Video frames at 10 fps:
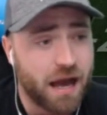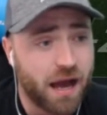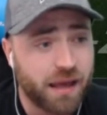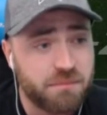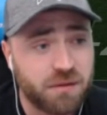
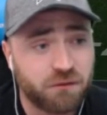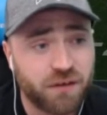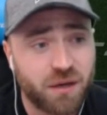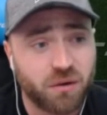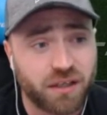In
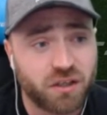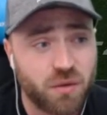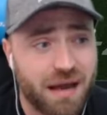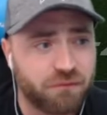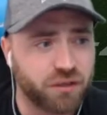midfield, I do
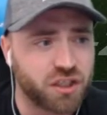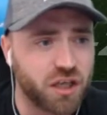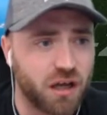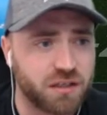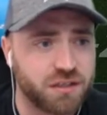have
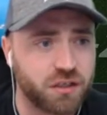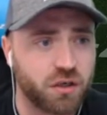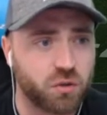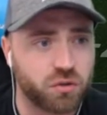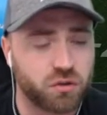
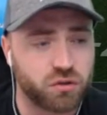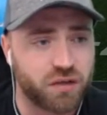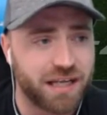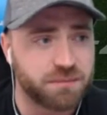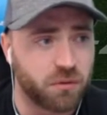Richarlison,
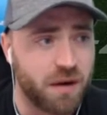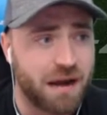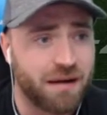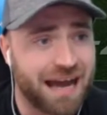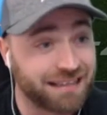Andreas
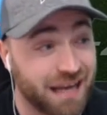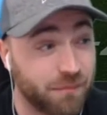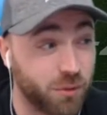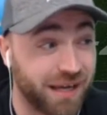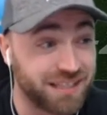Pereira and
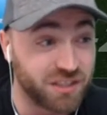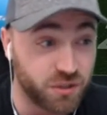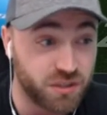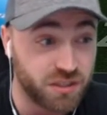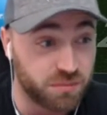Gabriel
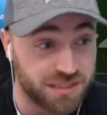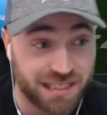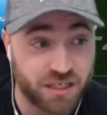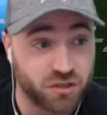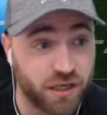Jesus as a
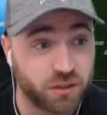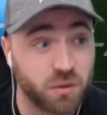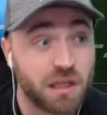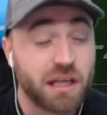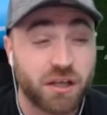Brazilian
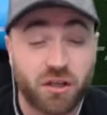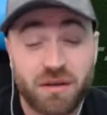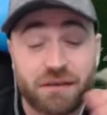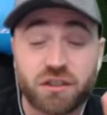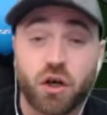triangle. You
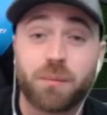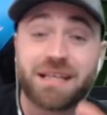don't have to copy the